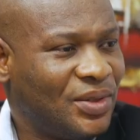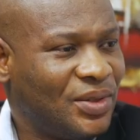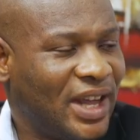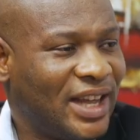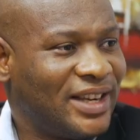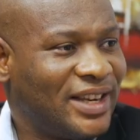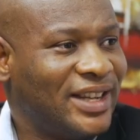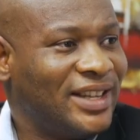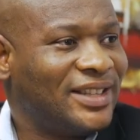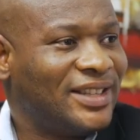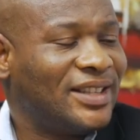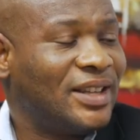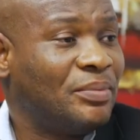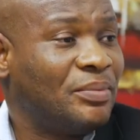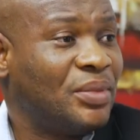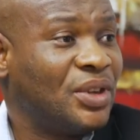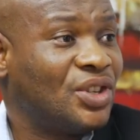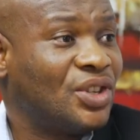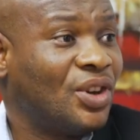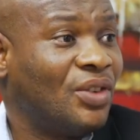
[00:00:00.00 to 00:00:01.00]
that it's the
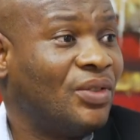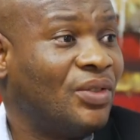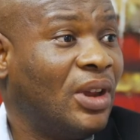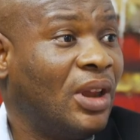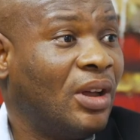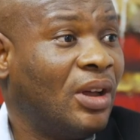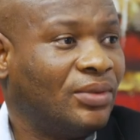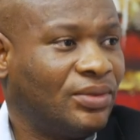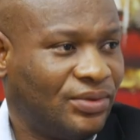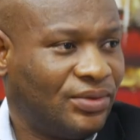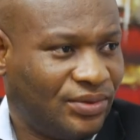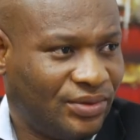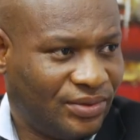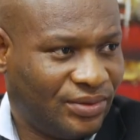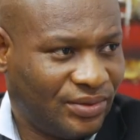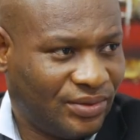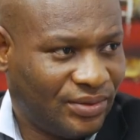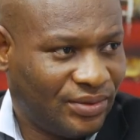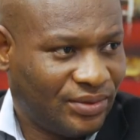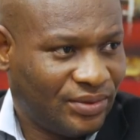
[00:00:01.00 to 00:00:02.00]
picture of love.
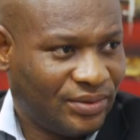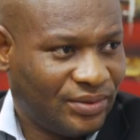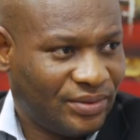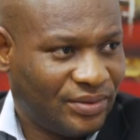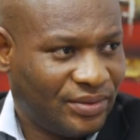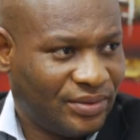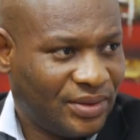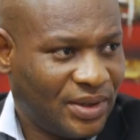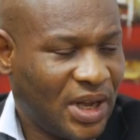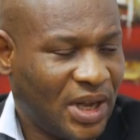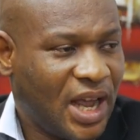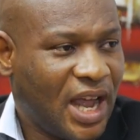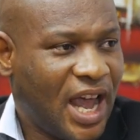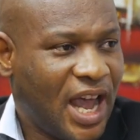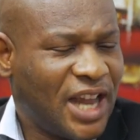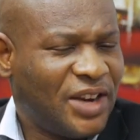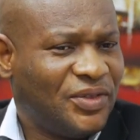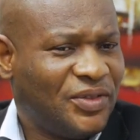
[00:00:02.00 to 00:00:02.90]
And